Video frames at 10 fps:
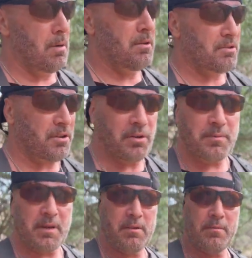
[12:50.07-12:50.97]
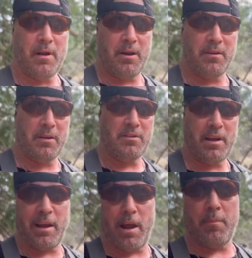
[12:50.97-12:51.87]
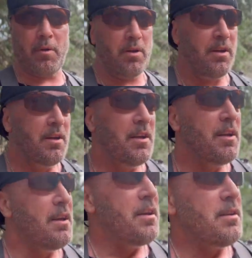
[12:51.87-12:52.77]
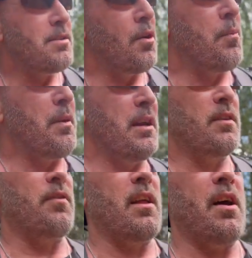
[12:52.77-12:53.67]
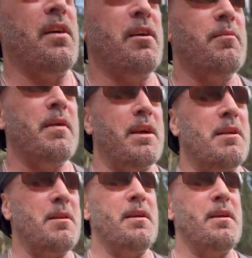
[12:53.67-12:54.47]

Excuse me. Oh, there's eight apple. So peaceful out here, man.